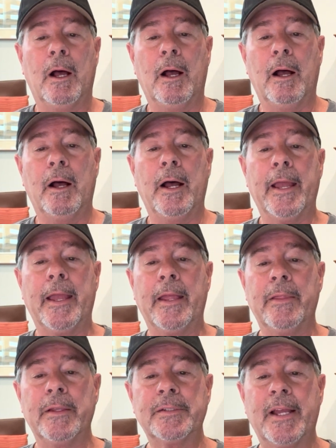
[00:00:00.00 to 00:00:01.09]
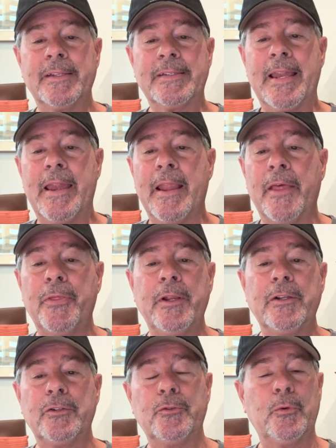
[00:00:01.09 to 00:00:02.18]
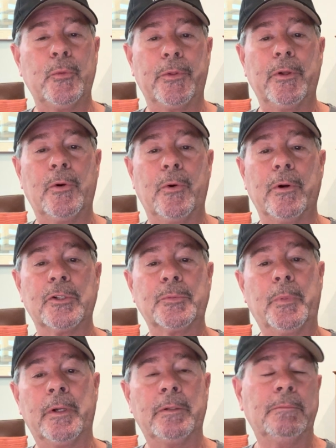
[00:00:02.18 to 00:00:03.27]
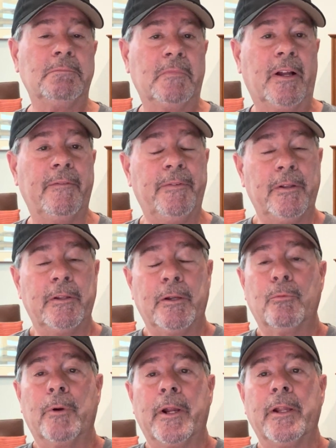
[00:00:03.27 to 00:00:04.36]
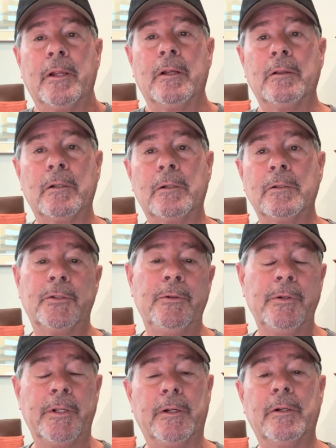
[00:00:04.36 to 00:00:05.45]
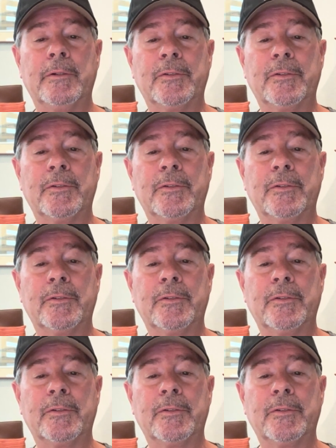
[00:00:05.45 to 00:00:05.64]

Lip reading: And this has nothing to do with the course, but I felt like writing a little tune here.